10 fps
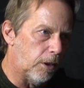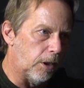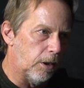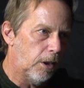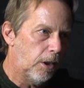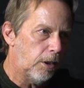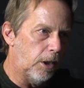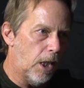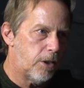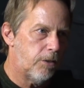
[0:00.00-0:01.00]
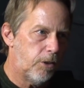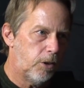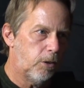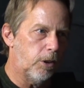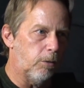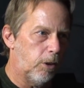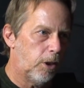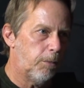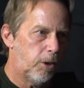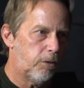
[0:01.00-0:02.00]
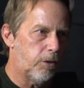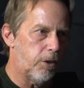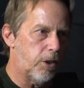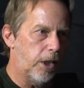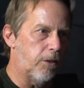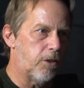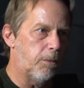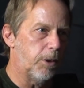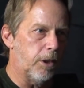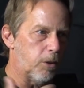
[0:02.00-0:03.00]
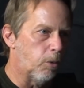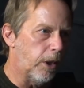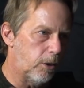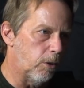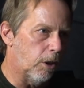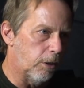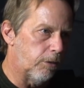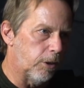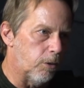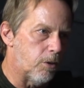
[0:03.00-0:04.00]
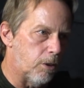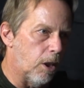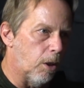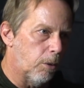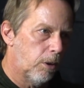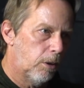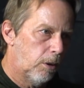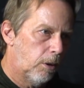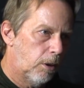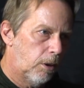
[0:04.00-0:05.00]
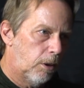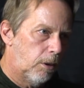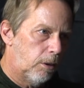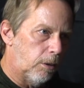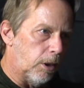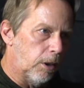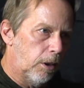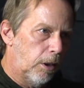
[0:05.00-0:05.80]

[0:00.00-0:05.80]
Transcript: Like the odds of you doing a really beautiful design of something that's way too hard for you is low, right?